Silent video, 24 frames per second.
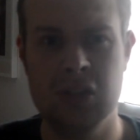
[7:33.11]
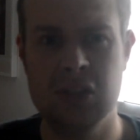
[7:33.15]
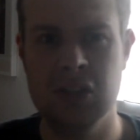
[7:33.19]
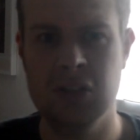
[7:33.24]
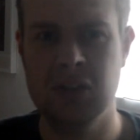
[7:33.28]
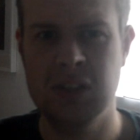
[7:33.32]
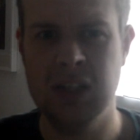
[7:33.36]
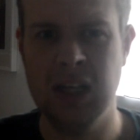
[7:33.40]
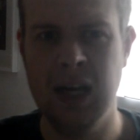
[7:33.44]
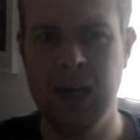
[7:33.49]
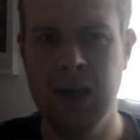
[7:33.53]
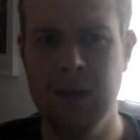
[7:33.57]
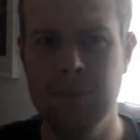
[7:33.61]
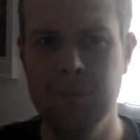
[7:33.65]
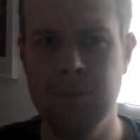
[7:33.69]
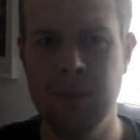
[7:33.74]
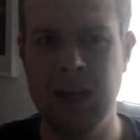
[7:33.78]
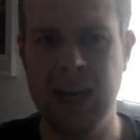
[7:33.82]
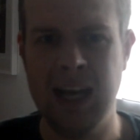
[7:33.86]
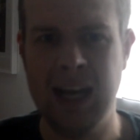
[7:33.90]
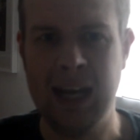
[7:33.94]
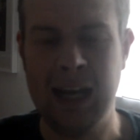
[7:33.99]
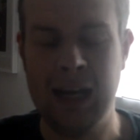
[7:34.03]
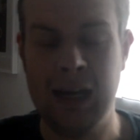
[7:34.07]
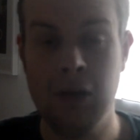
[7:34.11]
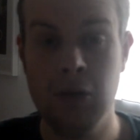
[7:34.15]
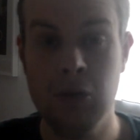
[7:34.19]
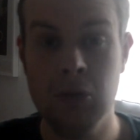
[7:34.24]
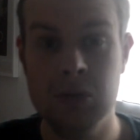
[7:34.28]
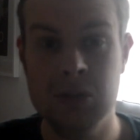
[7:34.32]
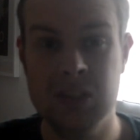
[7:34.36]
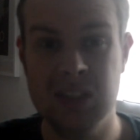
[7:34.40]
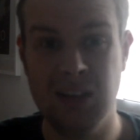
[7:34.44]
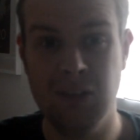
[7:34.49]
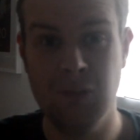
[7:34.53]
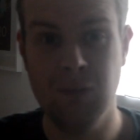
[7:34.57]
to come
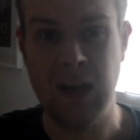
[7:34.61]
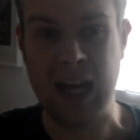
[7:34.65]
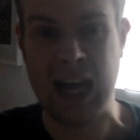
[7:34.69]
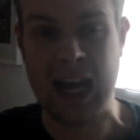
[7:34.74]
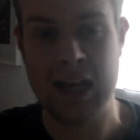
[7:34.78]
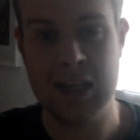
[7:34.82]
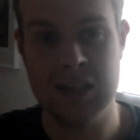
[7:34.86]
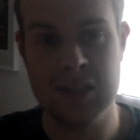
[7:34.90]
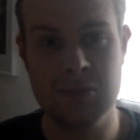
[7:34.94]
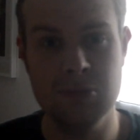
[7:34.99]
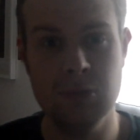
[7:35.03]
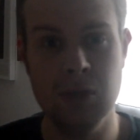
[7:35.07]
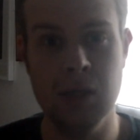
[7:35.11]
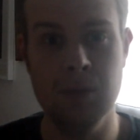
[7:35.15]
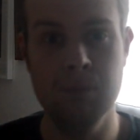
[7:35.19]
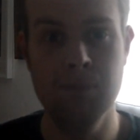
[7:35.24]
out as the